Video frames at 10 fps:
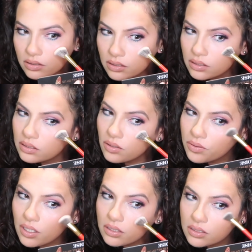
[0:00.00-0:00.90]
See?
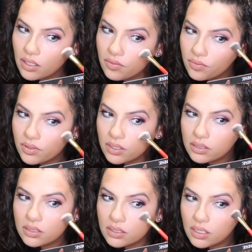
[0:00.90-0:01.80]
Oh yeah,
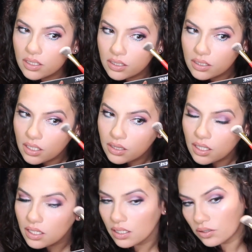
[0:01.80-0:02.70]
definitely like on
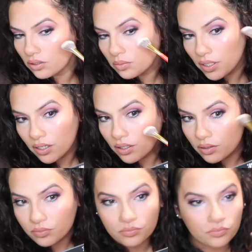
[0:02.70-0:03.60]
that angle
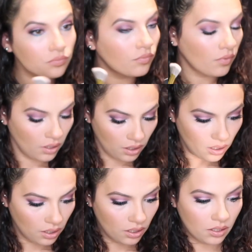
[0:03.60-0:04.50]
better.
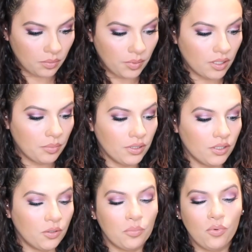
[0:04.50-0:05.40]
Pick up a
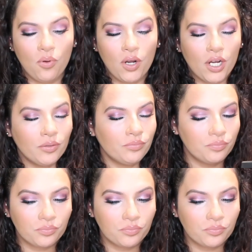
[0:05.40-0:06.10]
little more.